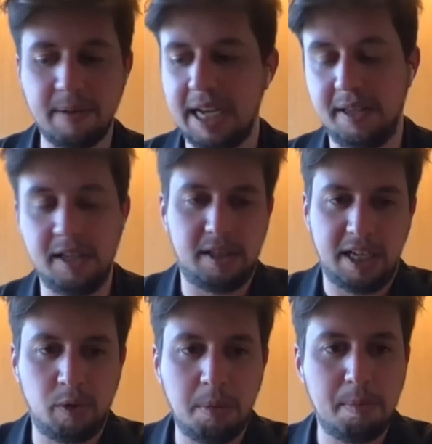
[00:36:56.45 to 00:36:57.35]
I think it's
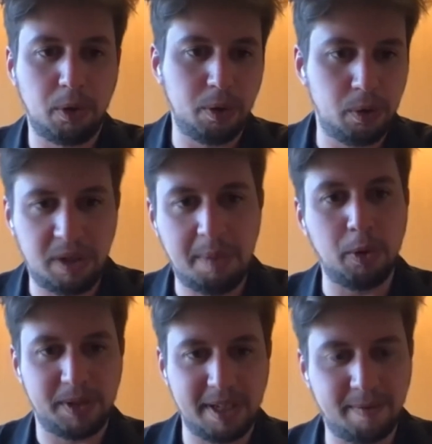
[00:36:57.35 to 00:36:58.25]
extremely important to keep
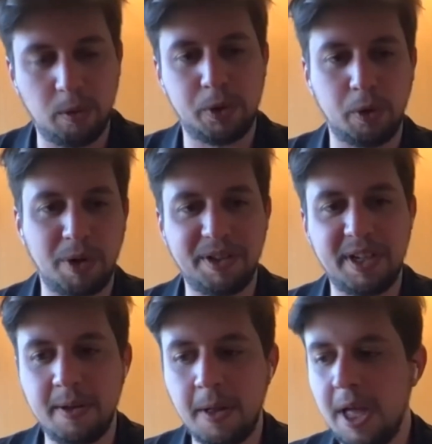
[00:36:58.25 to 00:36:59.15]
yourself also grounded